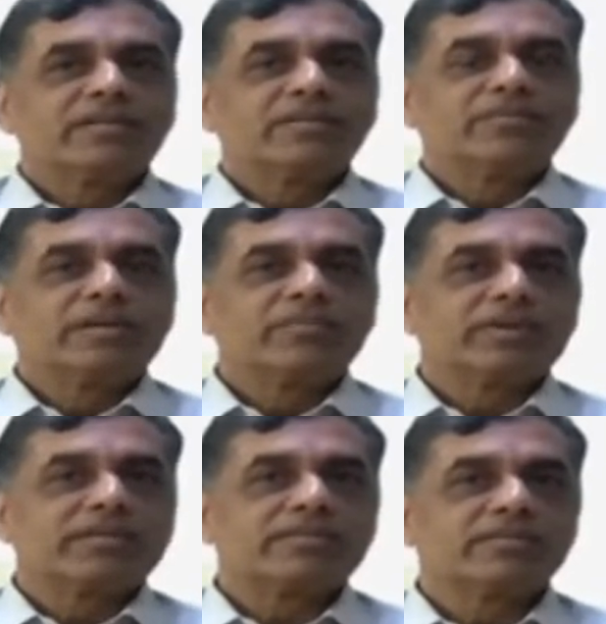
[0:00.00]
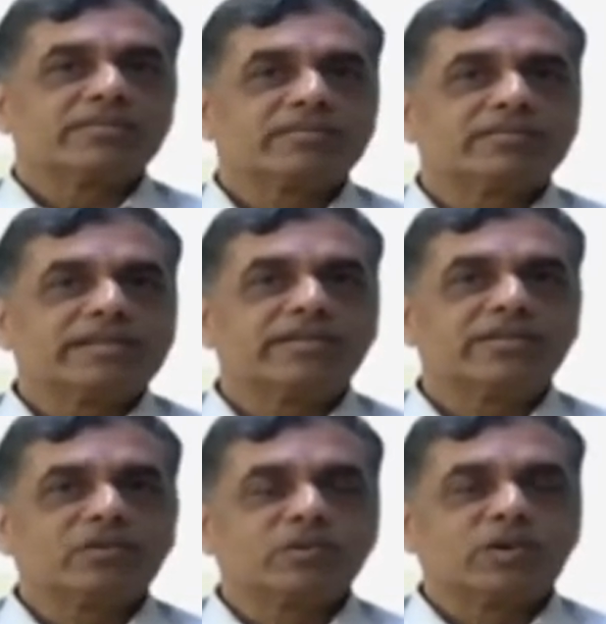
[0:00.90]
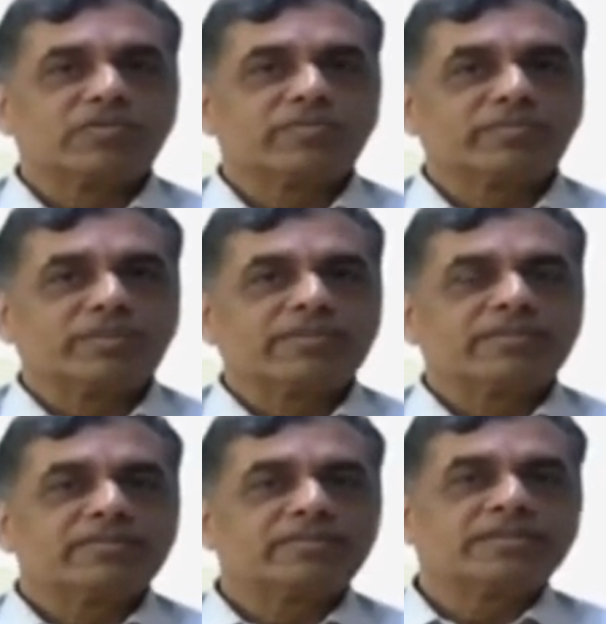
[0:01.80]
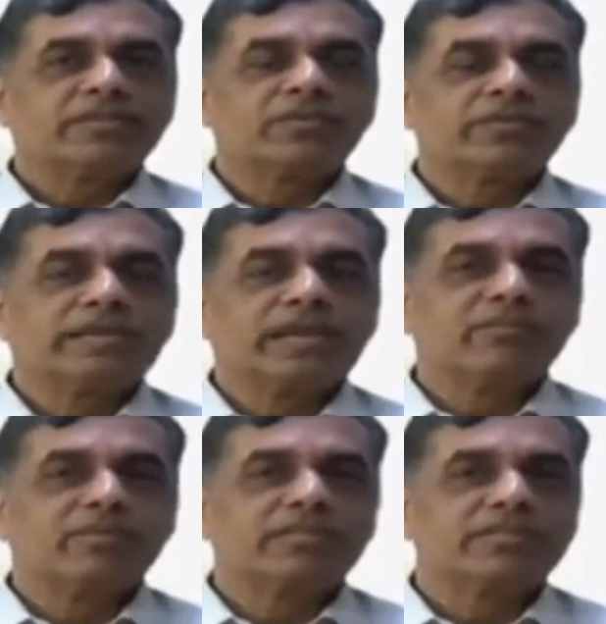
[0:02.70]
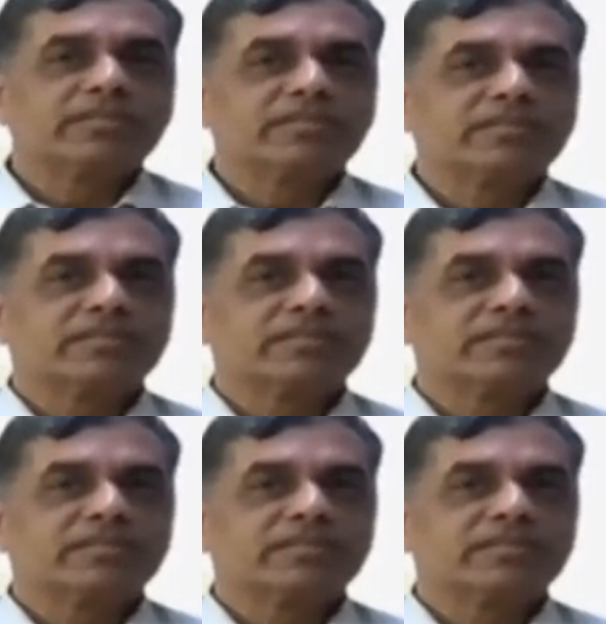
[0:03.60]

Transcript: milk prices tend to cool off a bit. That would help us in